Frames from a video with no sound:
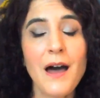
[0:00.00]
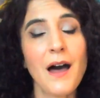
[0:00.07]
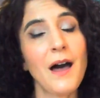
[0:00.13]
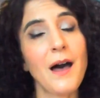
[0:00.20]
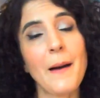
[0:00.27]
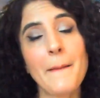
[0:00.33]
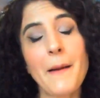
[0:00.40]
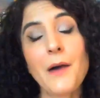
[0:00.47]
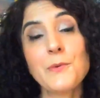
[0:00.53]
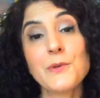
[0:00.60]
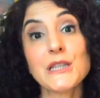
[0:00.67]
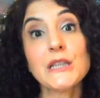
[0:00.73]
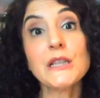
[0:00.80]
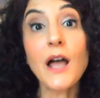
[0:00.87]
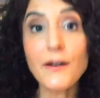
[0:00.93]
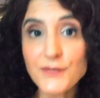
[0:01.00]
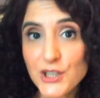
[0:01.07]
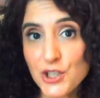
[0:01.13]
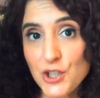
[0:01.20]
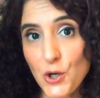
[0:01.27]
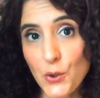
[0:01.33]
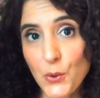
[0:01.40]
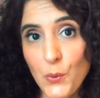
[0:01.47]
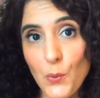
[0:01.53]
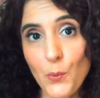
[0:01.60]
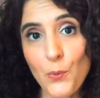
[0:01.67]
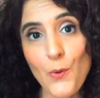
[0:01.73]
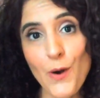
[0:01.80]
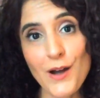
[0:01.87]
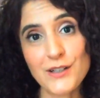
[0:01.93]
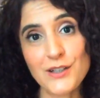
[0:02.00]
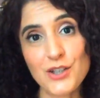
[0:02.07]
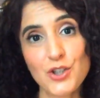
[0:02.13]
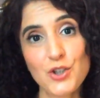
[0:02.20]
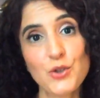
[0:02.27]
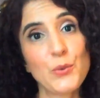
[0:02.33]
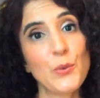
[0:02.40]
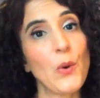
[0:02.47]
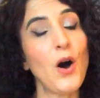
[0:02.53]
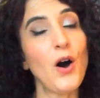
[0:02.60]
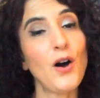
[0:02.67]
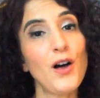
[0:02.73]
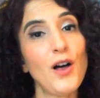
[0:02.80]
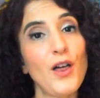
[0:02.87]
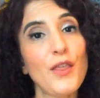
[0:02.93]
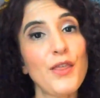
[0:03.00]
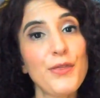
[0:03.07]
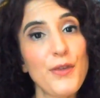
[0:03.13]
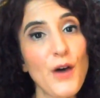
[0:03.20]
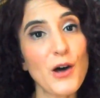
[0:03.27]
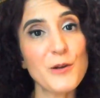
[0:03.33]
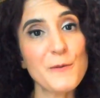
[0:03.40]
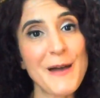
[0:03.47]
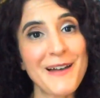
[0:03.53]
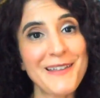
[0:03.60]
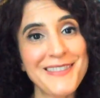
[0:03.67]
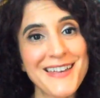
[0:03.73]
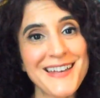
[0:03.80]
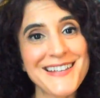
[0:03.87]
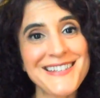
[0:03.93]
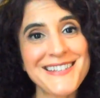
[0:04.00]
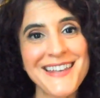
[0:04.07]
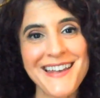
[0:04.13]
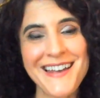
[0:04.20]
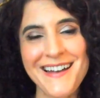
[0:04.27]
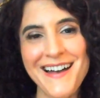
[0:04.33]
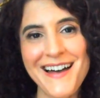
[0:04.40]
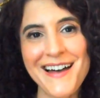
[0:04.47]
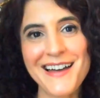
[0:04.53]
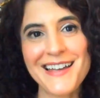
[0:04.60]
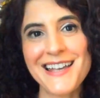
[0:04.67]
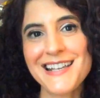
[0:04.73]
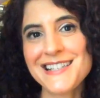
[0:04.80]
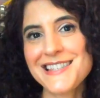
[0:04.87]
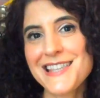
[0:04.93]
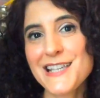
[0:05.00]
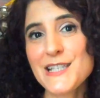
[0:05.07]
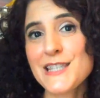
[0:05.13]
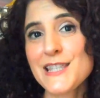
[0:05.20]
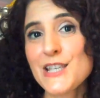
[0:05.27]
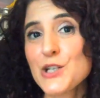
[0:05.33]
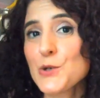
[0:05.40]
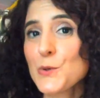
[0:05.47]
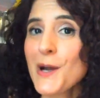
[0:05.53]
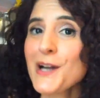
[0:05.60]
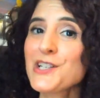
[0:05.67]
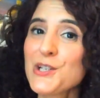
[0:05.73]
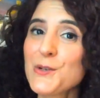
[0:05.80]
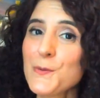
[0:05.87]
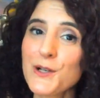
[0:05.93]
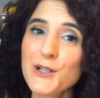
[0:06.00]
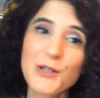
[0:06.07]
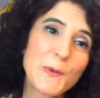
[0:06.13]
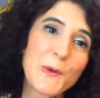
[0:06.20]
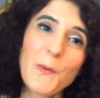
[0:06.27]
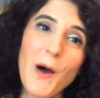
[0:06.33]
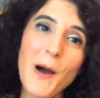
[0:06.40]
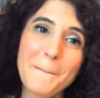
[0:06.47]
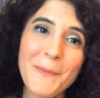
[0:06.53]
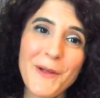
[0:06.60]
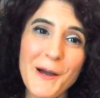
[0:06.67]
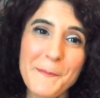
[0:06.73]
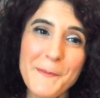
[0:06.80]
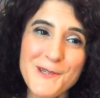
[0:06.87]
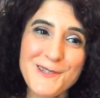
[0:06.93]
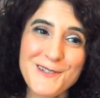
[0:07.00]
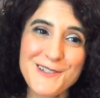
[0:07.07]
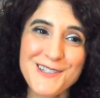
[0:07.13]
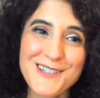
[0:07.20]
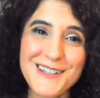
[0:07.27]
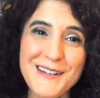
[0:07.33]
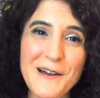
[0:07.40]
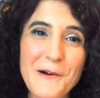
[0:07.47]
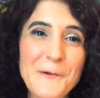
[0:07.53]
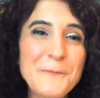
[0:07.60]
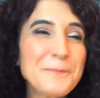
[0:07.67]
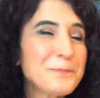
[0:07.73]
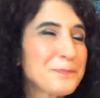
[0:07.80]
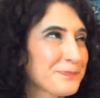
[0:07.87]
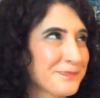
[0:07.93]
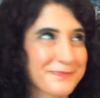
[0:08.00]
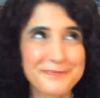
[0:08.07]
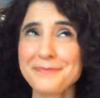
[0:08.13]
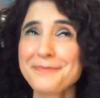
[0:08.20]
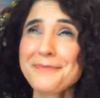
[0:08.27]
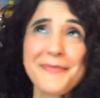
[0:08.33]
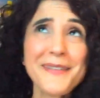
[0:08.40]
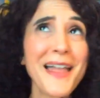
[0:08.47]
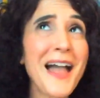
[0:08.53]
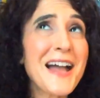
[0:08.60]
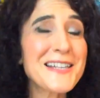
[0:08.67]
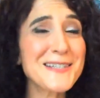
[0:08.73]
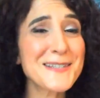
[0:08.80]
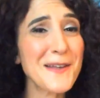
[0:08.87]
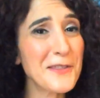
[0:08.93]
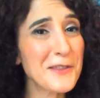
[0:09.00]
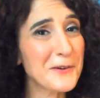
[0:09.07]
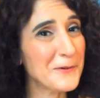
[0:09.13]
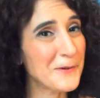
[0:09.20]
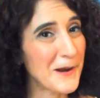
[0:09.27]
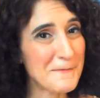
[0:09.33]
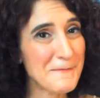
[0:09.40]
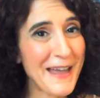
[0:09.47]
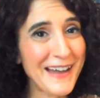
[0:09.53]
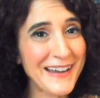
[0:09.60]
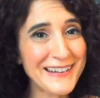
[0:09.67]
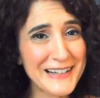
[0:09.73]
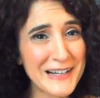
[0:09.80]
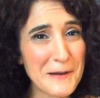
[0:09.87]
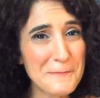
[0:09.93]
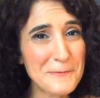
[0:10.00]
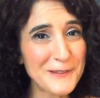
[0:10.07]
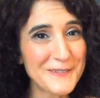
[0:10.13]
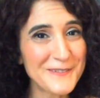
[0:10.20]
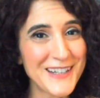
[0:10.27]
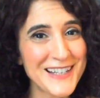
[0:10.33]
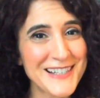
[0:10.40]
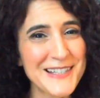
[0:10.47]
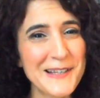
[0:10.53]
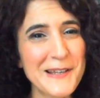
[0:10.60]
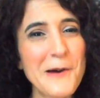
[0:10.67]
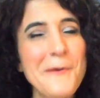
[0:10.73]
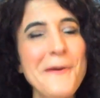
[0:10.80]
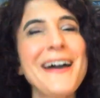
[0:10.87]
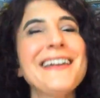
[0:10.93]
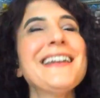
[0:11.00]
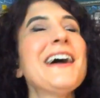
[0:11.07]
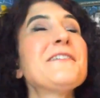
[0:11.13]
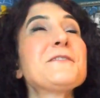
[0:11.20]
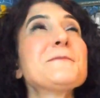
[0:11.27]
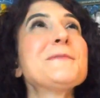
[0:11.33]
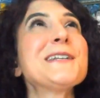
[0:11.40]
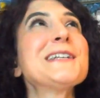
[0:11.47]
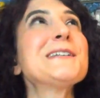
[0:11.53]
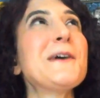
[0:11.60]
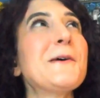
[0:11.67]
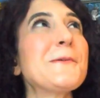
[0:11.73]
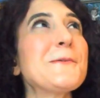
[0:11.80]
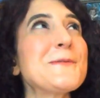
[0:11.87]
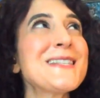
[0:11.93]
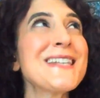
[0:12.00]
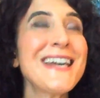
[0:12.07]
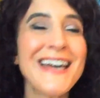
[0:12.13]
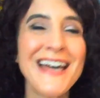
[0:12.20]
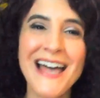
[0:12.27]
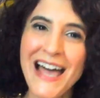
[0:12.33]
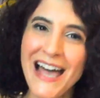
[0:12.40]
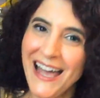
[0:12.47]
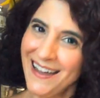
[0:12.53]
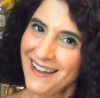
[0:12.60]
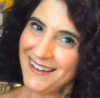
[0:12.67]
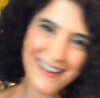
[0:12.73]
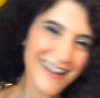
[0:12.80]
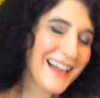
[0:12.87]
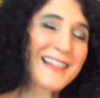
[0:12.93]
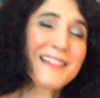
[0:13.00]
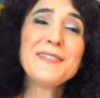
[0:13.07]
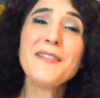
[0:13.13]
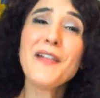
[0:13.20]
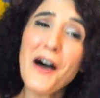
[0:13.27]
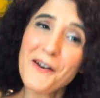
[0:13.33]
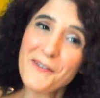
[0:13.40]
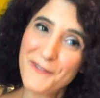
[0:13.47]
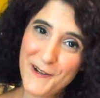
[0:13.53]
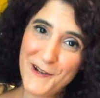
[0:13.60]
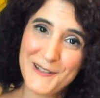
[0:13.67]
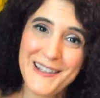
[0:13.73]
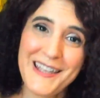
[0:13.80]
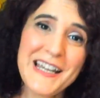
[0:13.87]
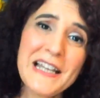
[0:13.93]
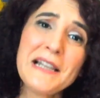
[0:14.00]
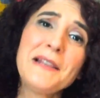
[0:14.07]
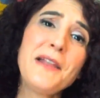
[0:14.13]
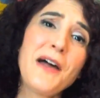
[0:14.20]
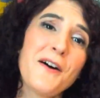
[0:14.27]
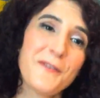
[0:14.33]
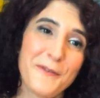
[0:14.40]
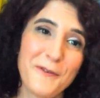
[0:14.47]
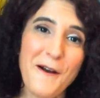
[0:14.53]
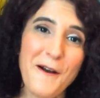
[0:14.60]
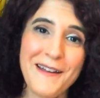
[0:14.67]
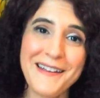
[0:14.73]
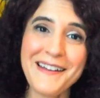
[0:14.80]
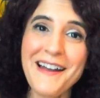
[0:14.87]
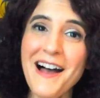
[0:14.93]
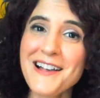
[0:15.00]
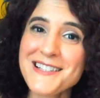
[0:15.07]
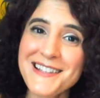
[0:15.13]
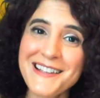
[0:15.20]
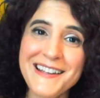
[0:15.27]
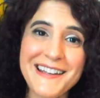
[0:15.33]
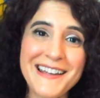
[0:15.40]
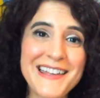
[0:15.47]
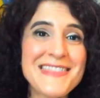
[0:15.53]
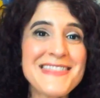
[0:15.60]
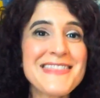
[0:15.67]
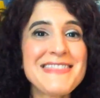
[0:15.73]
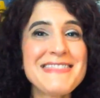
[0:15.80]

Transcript: I would love to know what you all thought about this. Is this the direction where you would want blockbusters to go? I saw The Gray Man a couple of days ago, and everybody knows I love Ryan Gosling, and